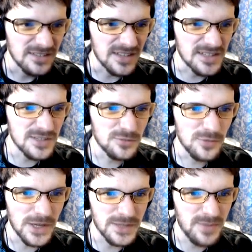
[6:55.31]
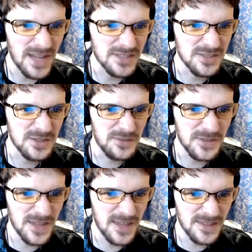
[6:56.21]
That little white bastard
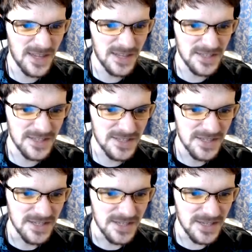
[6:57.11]
over there. There he is.